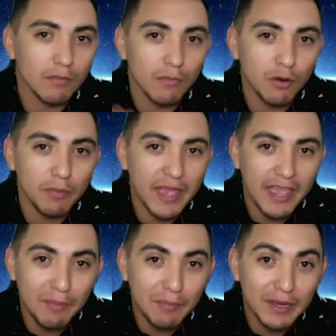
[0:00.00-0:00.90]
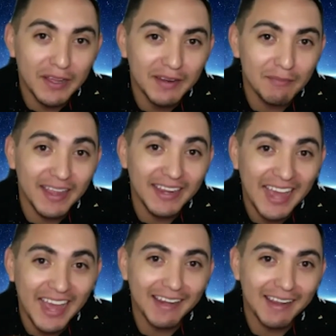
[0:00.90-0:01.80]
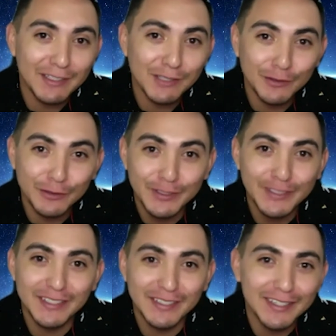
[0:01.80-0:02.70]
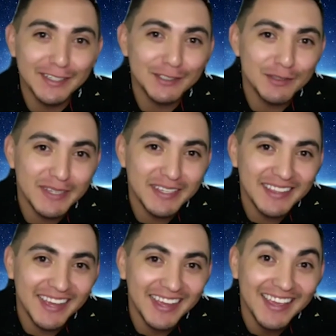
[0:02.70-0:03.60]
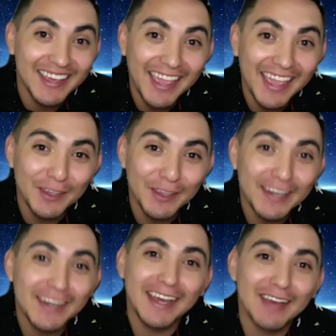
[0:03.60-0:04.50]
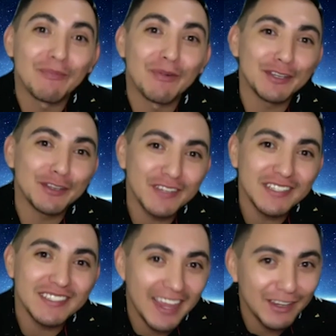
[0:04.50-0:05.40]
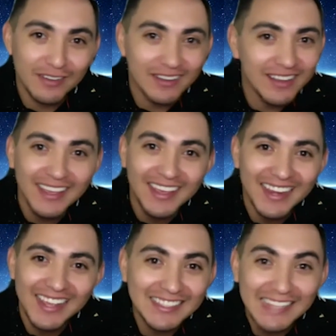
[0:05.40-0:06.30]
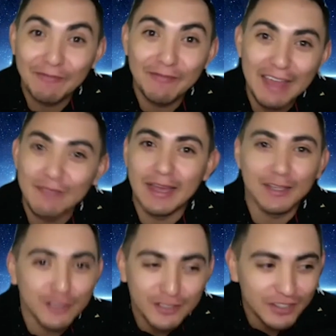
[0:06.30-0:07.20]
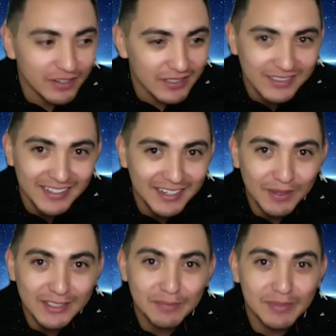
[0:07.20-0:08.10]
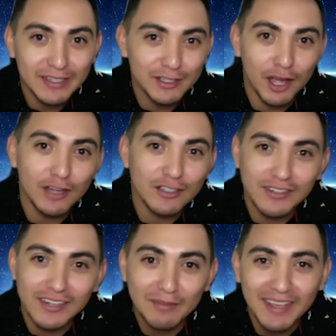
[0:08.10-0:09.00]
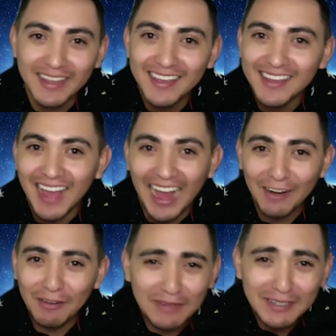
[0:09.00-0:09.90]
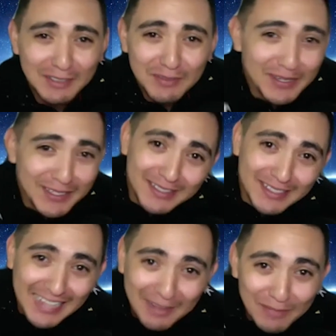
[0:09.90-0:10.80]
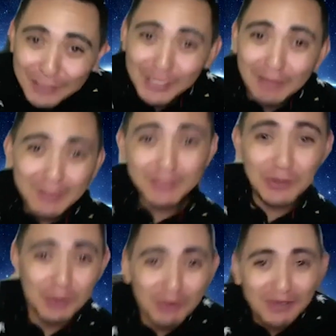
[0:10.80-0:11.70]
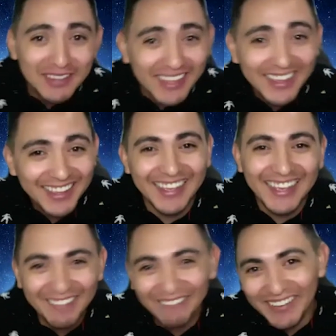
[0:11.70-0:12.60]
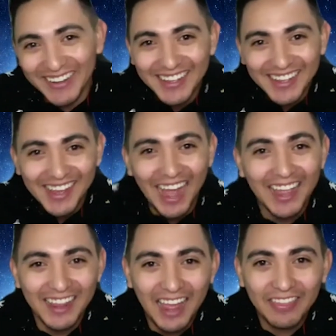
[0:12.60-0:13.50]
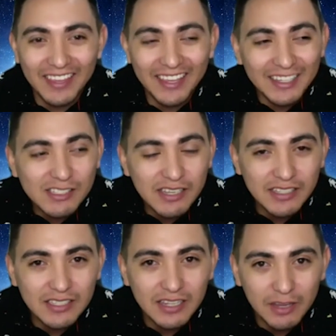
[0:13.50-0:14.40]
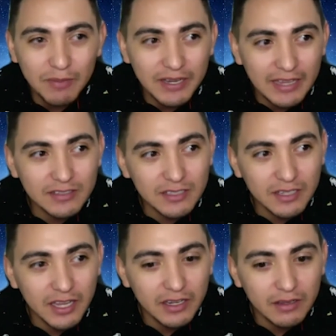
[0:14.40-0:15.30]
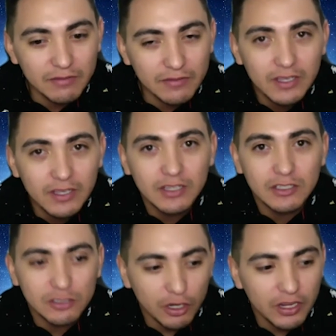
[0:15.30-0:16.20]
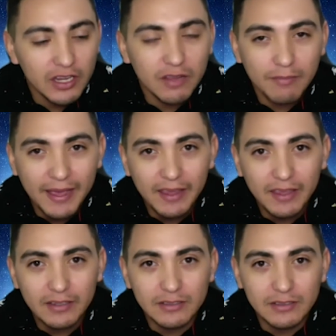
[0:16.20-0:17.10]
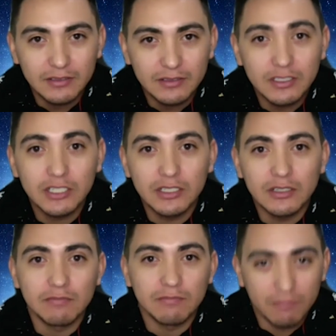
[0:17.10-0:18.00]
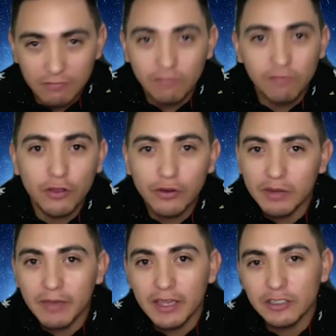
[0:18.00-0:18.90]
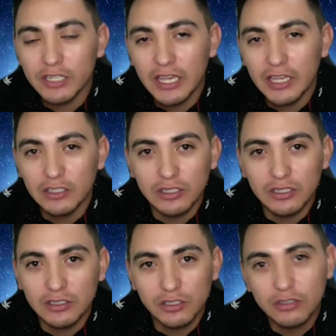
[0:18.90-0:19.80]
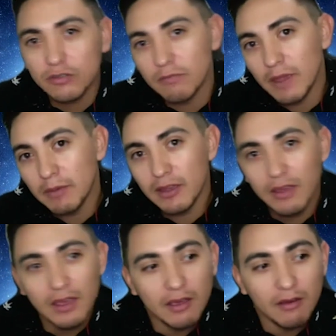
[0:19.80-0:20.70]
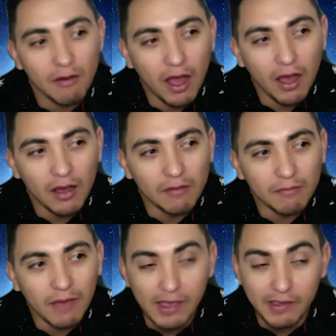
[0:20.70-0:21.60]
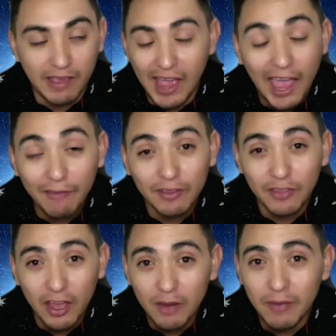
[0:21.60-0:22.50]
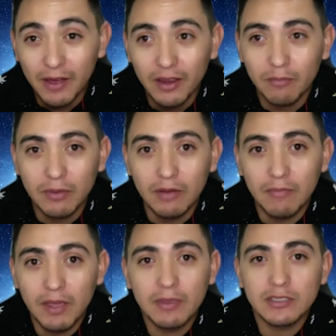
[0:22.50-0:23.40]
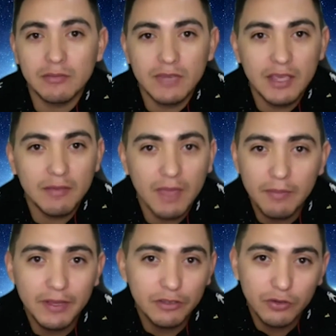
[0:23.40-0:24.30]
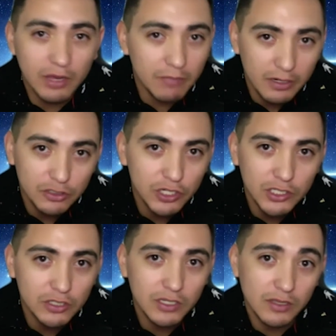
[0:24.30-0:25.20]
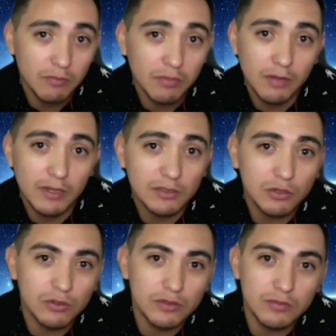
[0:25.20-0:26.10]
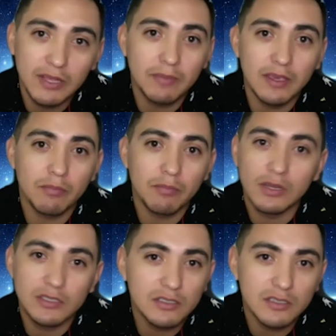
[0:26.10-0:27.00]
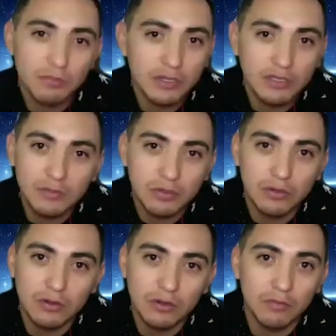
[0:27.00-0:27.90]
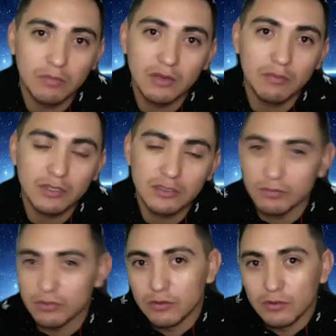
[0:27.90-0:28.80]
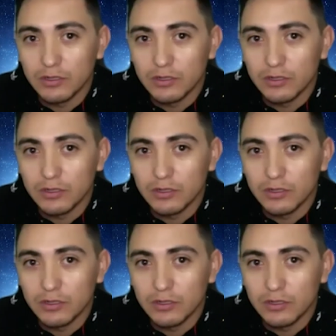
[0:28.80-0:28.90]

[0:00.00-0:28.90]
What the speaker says: pay, but my dad has also instilled it into me that, hey, you need to have more degrees than I do. And he has like 5 master's degrees, and he wants to be a doctor. And I'm like, I don't want to spend that much time in school, like, but I think it'd be nice to kind of start getting back into furthering my education, and just maybe I haven't thought about it, but maybe someday maybe do administration in the public schools, like be an assistant principal or be a principal. Or